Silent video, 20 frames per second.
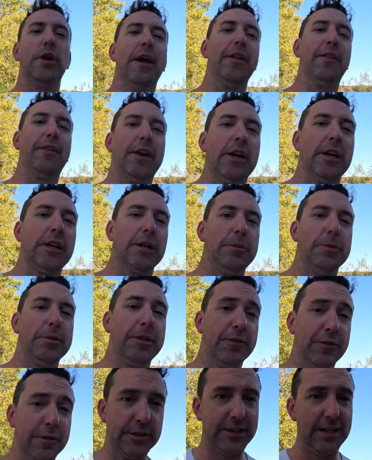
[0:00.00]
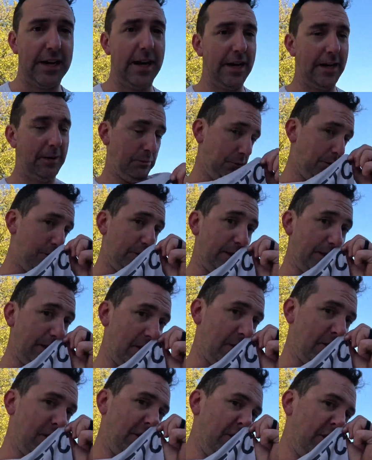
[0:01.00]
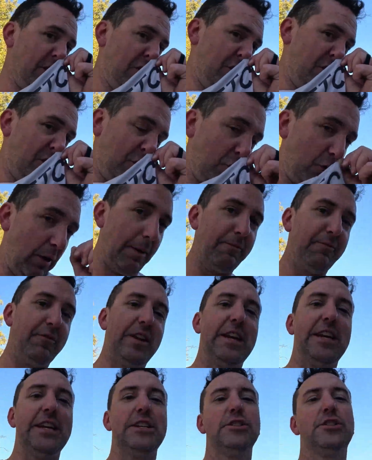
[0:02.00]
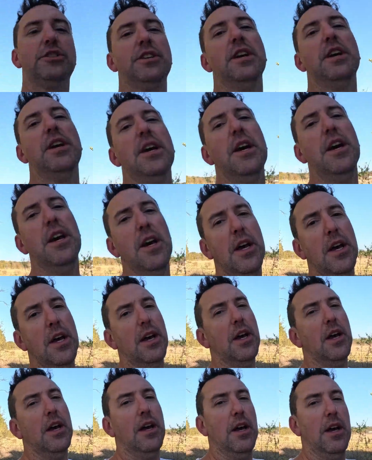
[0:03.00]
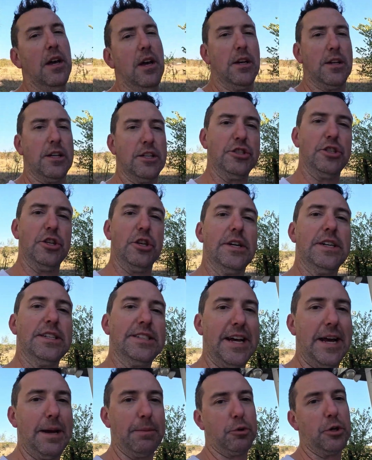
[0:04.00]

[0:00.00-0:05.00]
out there a couple different times to get all this crap finished. Because you know, on time